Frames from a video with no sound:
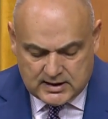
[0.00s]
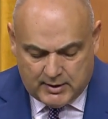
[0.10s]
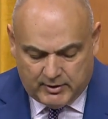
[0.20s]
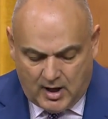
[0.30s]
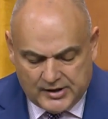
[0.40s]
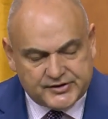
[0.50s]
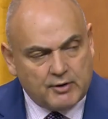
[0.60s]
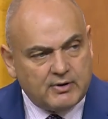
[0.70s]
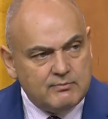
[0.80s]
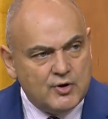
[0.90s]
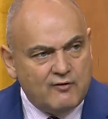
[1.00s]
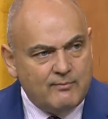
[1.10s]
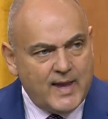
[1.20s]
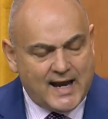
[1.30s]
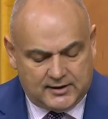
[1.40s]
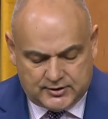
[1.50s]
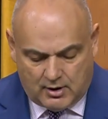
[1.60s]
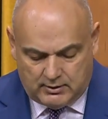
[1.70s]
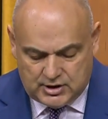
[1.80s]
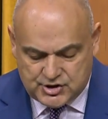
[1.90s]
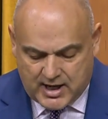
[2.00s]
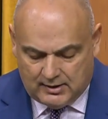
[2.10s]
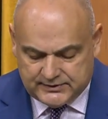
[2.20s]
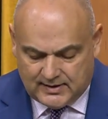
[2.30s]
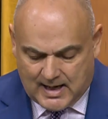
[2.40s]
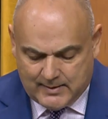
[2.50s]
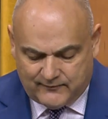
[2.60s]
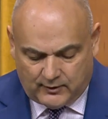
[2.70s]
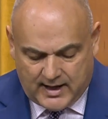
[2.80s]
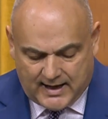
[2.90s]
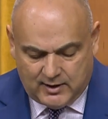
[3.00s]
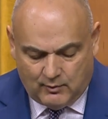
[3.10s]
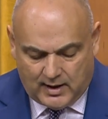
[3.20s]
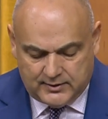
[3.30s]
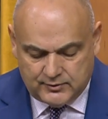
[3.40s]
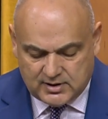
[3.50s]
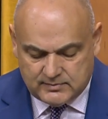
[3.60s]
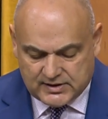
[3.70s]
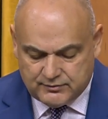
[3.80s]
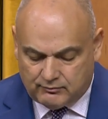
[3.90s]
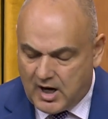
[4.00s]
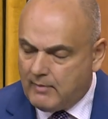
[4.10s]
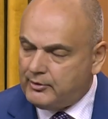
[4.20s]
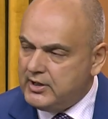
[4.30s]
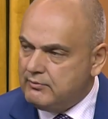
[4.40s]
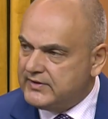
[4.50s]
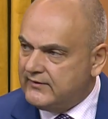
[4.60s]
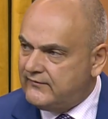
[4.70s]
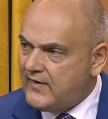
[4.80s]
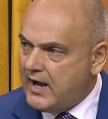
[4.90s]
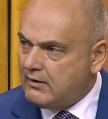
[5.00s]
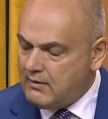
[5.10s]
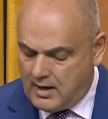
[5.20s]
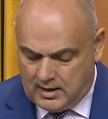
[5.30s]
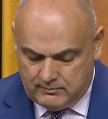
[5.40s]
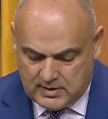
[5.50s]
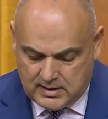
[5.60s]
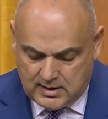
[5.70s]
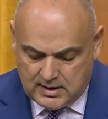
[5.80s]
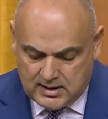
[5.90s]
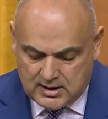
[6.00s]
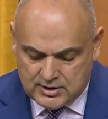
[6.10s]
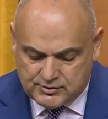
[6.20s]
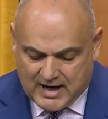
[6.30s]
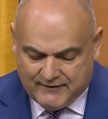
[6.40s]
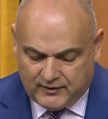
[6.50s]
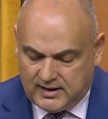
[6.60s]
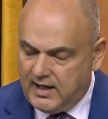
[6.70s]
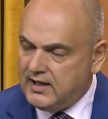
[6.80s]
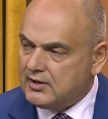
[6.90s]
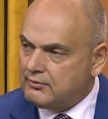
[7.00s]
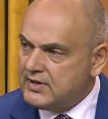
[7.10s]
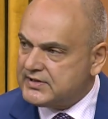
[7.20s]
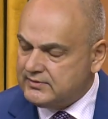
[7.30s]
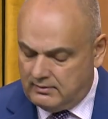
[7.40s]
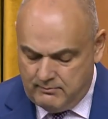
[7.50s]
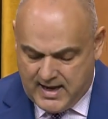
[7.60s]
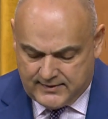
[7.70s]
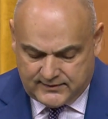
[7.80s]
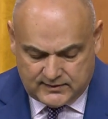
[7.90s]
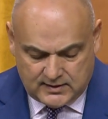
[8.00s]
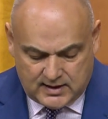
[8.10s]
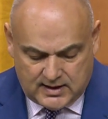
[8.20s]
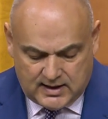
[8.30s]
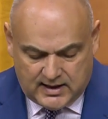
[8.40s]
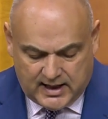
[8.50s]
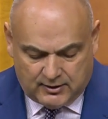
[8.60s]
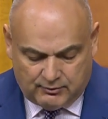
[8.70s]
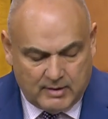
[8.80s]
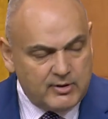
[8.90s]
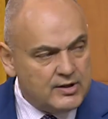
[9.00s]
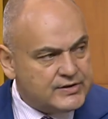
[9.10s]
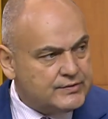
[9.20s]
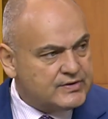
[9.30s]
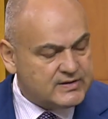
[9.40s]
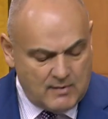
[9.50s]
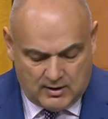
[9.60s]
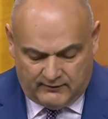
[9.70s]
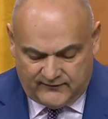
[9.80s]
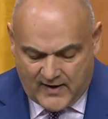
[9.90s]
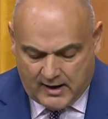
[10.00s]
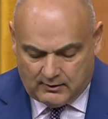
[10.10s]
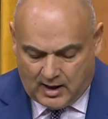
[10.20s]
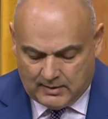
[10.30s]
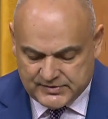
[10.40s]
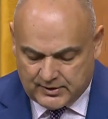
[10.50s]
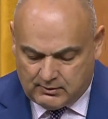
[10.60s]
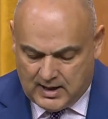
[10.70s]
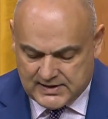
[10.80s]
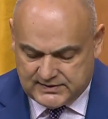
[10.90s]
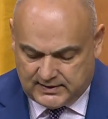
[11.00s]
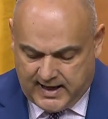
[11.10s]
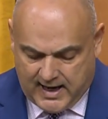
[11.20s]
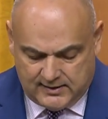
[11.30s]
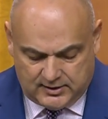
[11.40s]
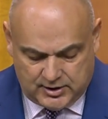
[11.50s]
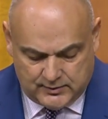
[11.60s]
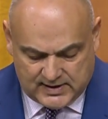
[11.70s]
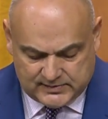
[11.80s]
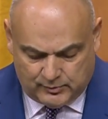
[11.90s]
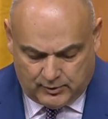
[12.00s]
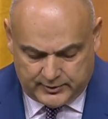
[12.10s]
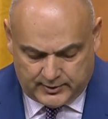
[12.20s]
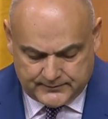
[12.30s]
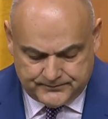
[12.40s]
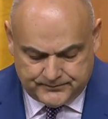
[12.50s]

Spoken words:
It would also remove mandatory jail time for anyone who commits robbery with a firearm, trafficking in crystal meth, and criminals who smuggle firearms across the Canada-US border.